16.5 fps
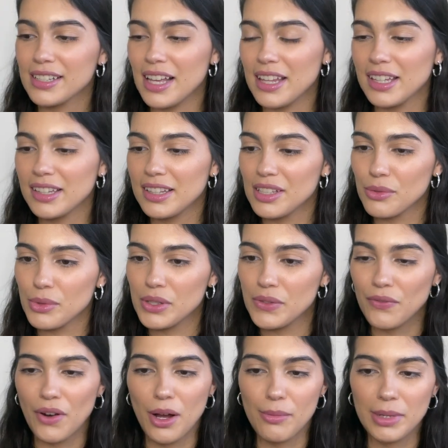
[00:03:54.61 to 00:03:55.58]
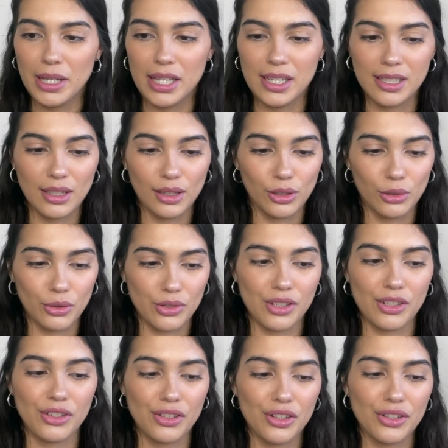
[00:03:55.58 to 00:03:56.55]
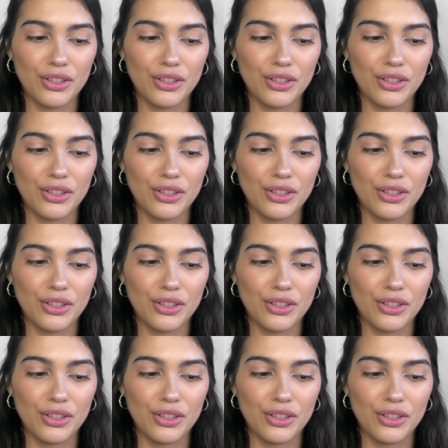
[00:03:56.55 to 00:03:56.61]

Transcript: I think this was from his little sister.